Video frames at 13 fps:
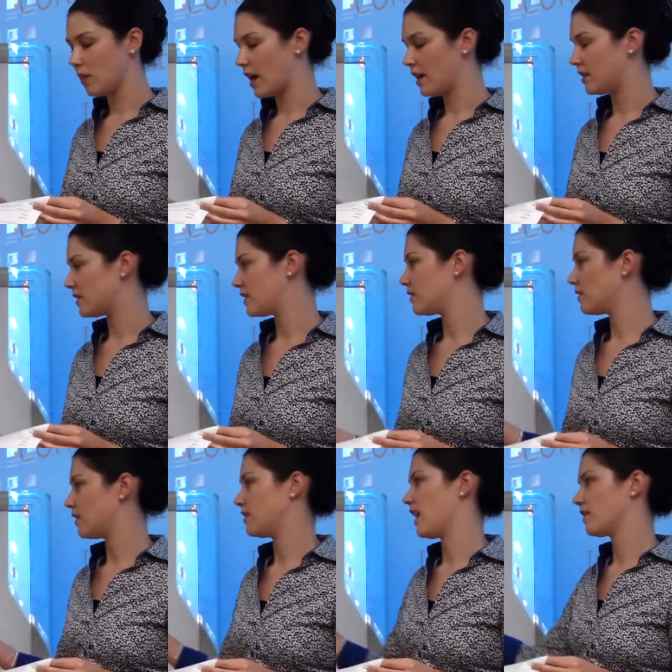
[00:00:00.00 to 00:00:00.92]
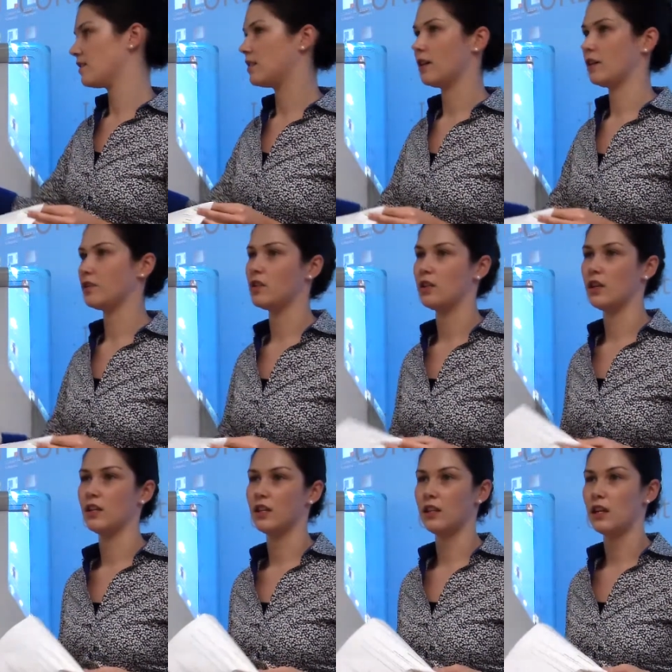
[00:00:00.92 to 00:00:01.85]
minus the tax deduction
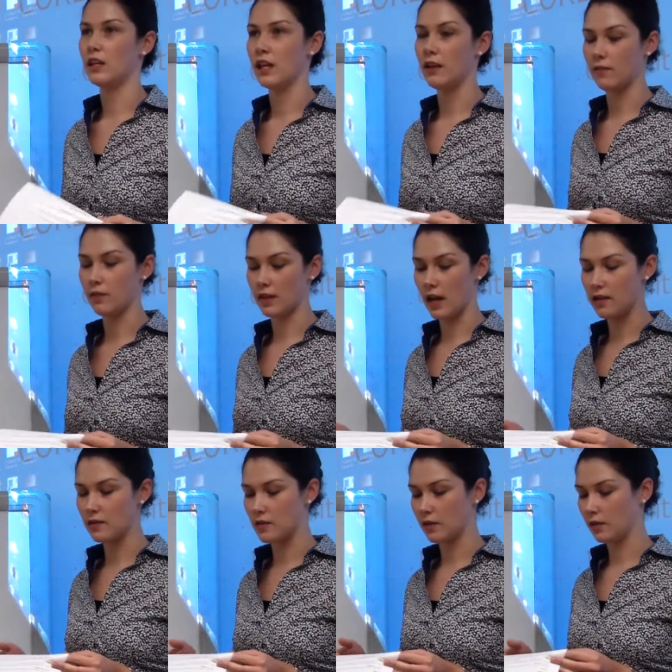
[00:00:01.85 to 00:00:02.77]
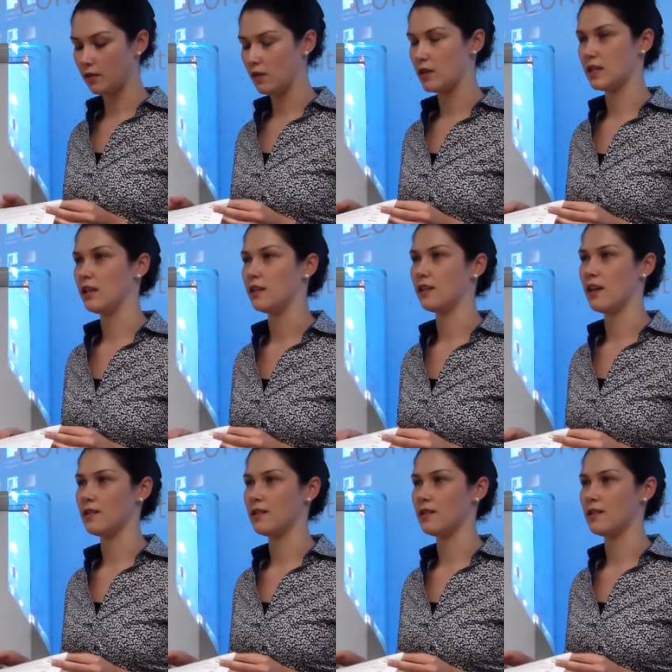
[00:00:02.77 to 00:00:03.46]
that they'd get for that, so 13,000